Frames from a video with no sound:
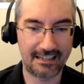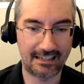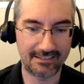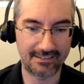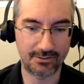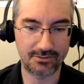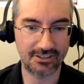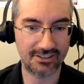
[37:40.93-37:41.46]
And
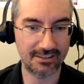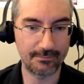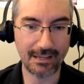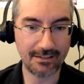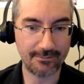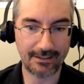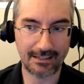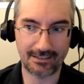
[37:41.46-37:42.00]
so just the
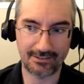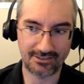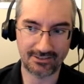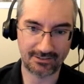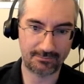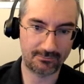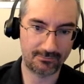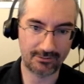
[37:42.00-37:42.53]
make file
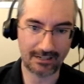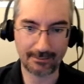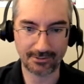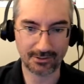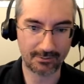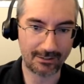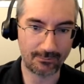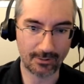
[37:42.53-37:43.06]
just grabs
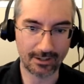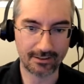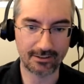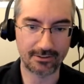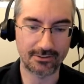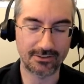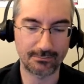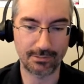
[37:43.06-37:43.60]
the right one of
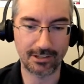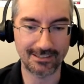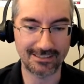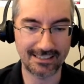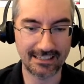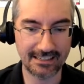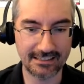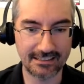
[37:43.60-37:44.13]
those and plugs
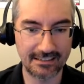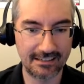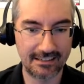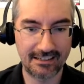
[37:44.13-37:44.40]
it in.